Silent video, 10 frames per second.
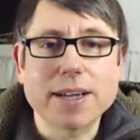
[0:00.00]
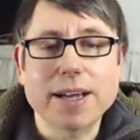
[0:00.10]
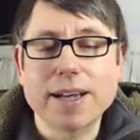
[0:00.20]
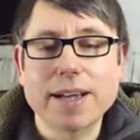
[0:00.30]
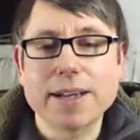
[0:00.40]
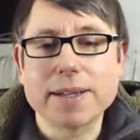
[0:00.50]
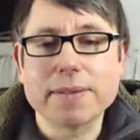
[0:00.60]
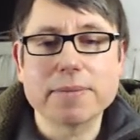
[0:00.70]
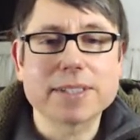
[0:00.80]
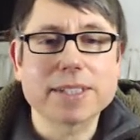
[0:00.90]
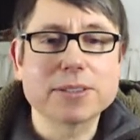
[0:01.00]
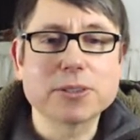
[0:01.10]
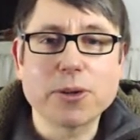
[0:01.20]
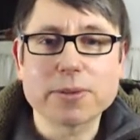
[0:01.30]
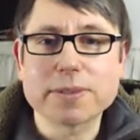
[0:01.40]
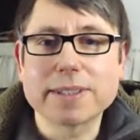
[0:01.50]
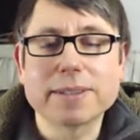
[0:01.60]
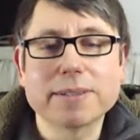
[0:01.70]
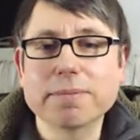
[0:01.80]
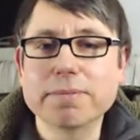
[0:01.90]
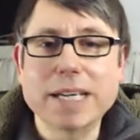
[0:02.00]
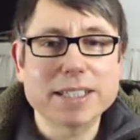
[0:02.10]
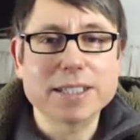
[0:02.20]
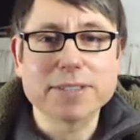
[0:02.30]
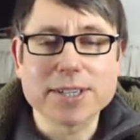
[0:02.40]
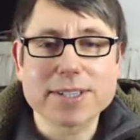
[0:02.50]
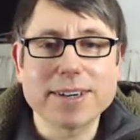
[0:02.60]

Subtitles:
and not many of us